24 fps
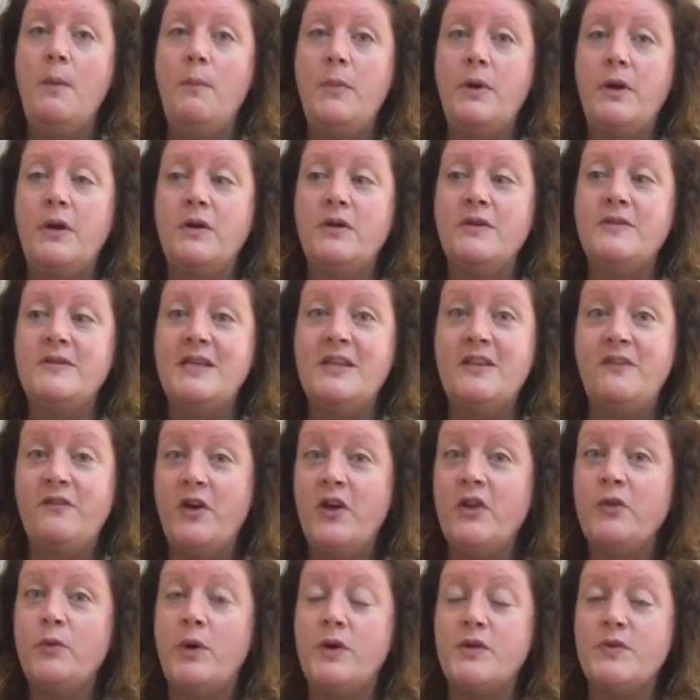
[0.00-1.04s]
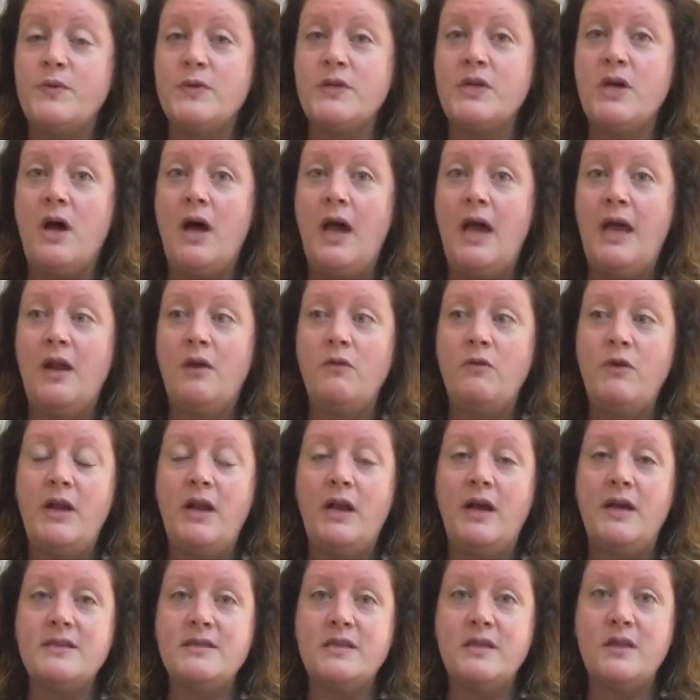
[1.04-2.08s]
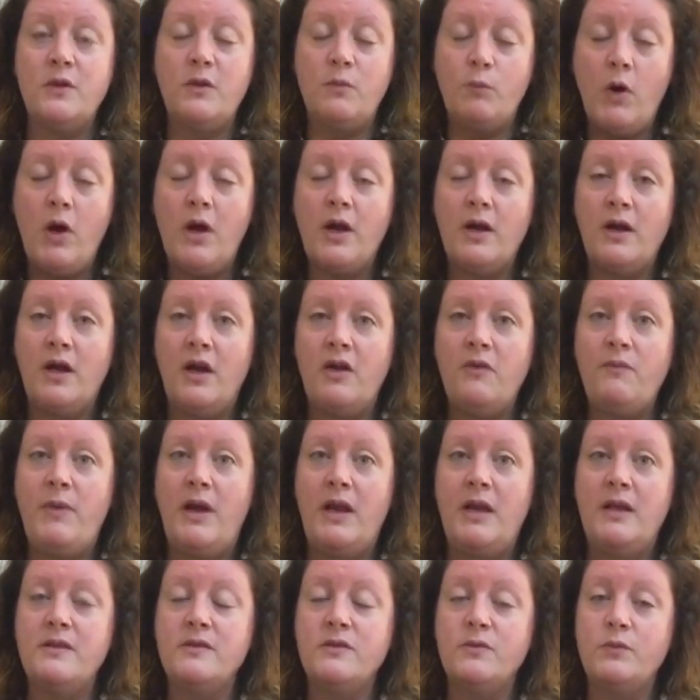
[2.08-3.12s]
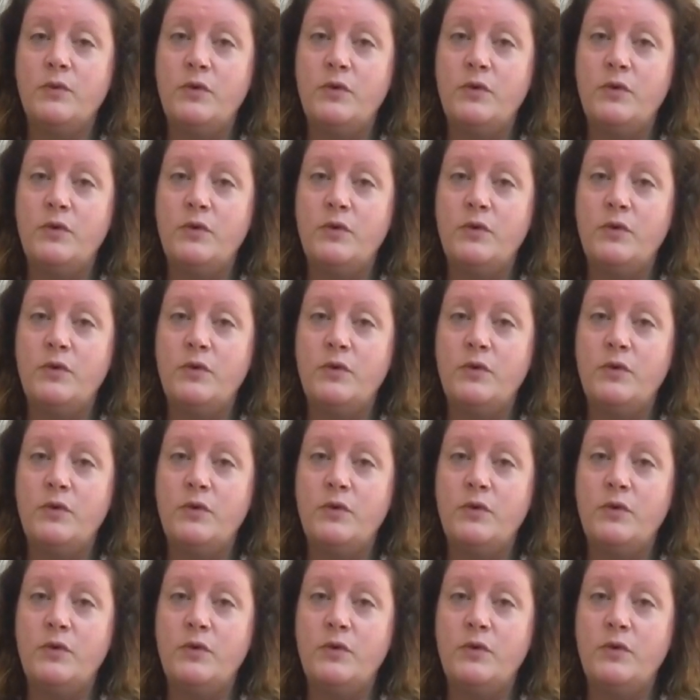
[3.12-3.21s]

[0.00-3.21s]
because his first words were Thai, and I realised that the work-life balance